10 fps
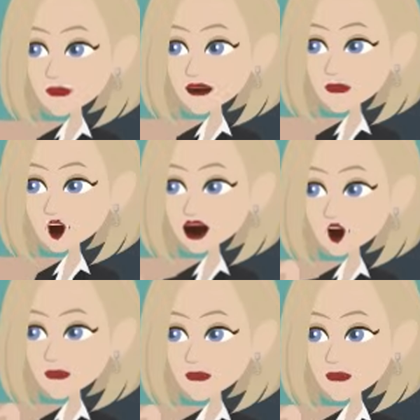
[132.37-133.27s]
State
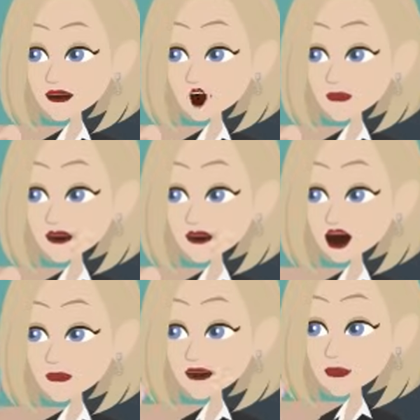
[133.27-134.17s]
verbs.
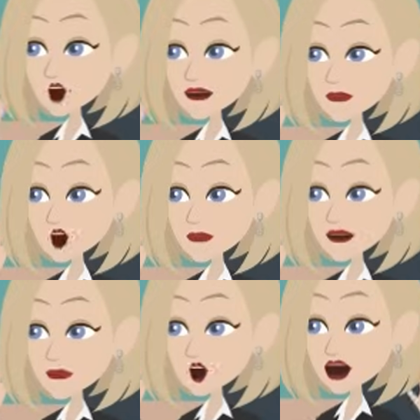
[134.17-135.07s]
These
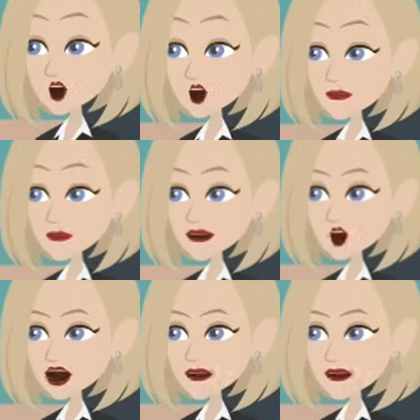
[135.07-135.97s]
describe a
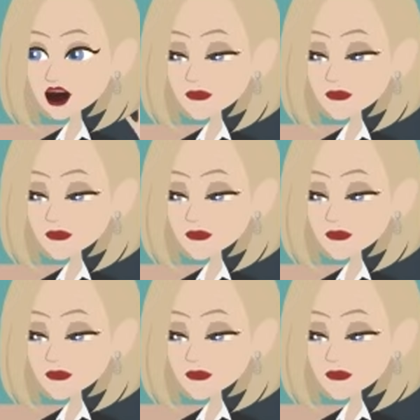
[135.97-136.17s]
condition,